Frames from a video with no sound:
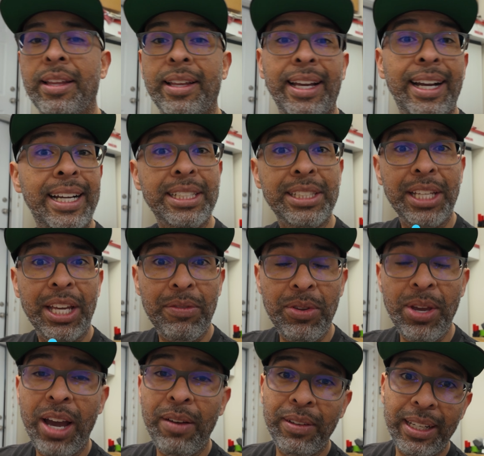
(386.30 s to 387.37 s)
Guys, if
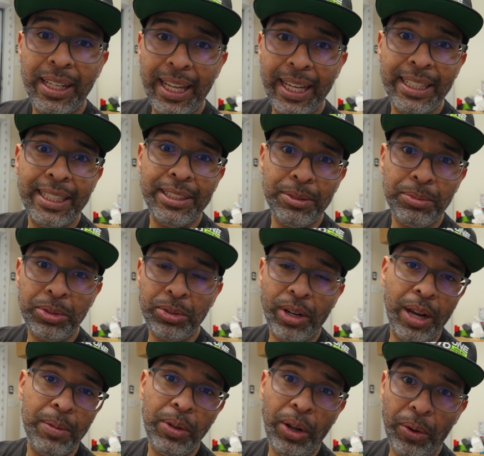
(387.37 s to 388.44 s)
you haven't liked and
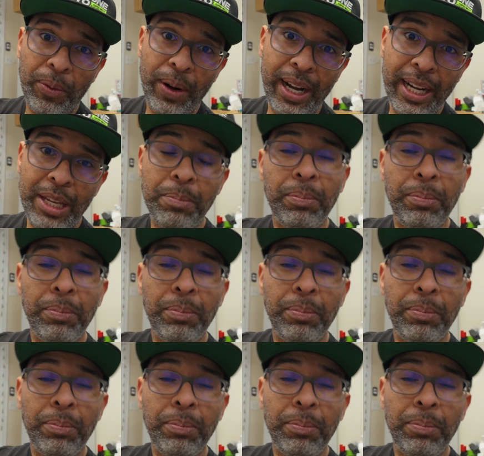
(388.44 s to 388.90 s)
subscribed already,